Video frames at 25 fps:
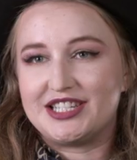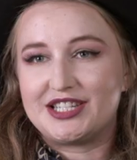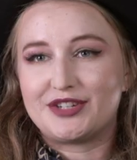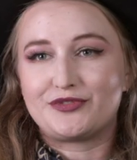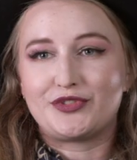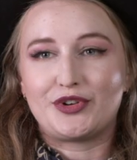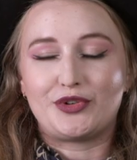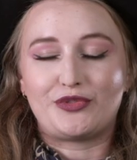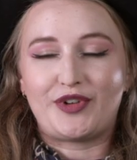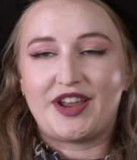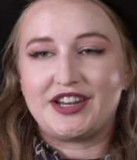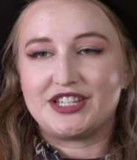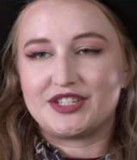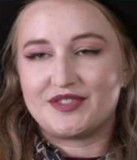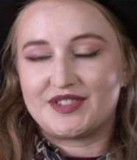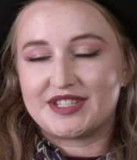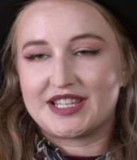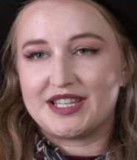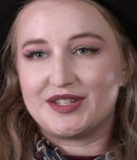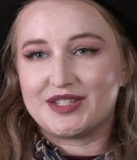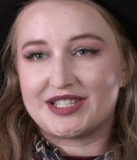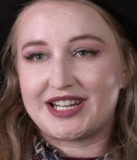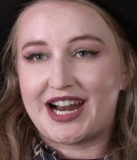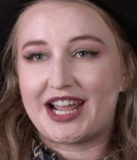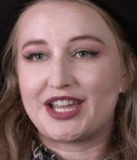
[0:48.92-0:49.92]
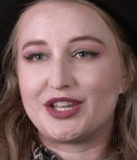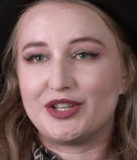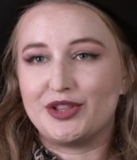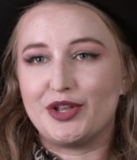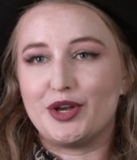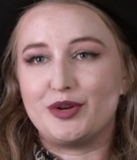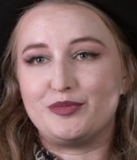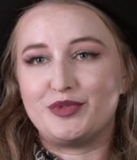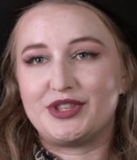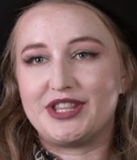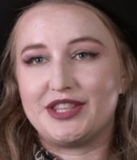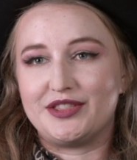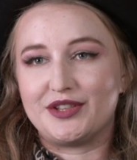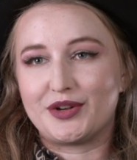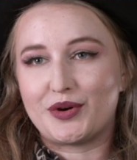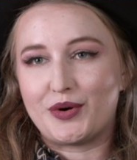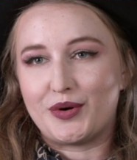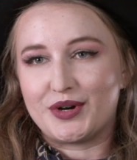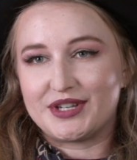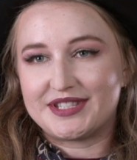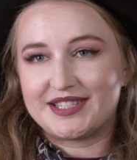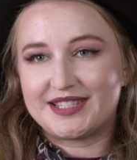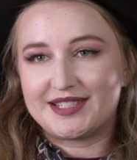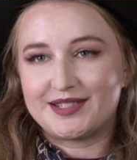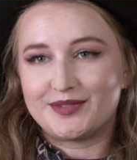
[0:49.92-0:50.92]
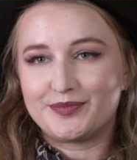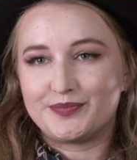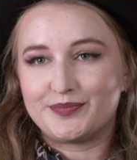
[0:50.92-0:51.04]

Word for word: different range of skills that I could learn within the course.